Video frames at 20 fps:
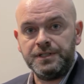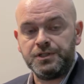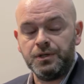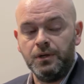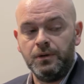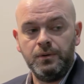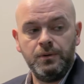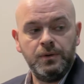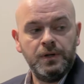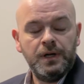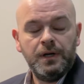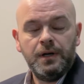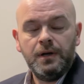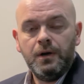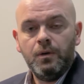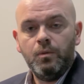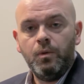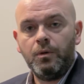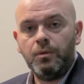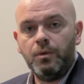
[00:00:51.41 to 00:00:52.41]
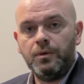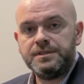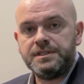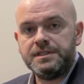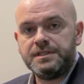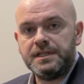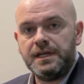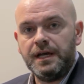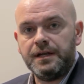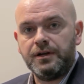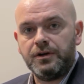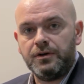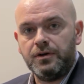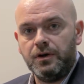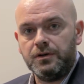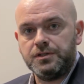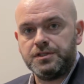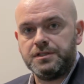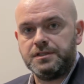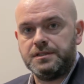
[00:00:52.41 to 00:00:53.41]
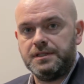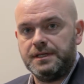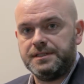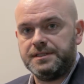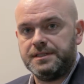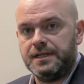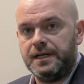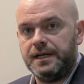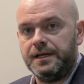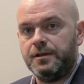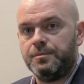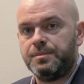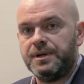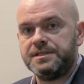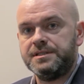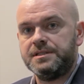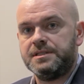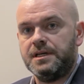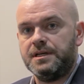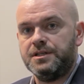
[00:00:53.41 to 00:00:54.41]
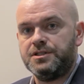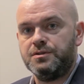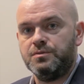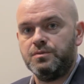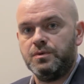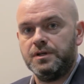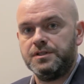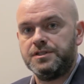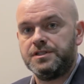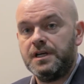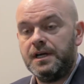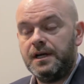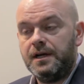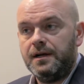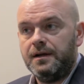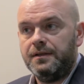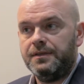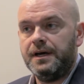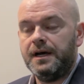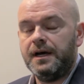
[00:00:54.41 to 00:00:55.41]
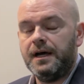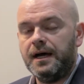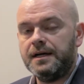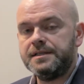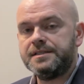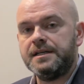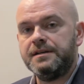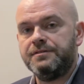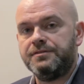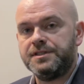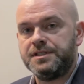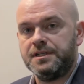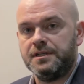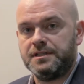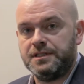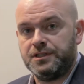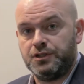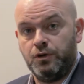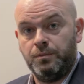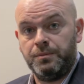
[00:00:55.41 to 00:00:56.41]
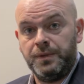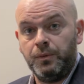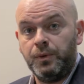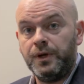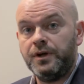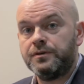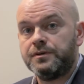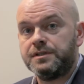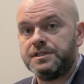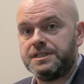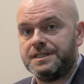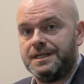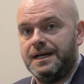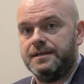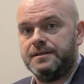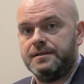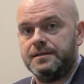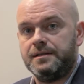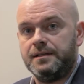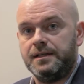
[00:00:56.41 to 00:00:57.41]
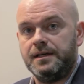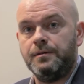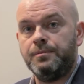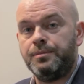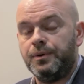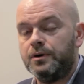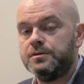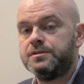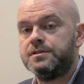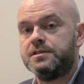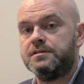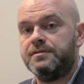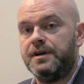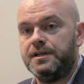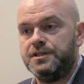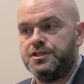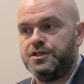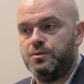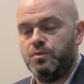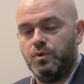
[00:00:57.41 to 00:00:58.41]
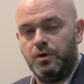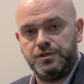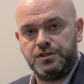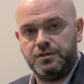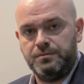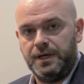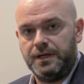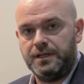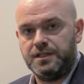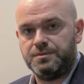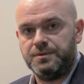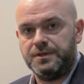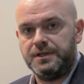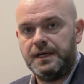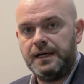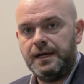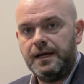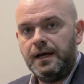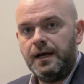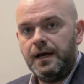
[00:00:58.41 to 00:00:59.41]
So what we wanted to get across yesterday in the presentation was that as a facilities company, we understand the importance of energy and water management.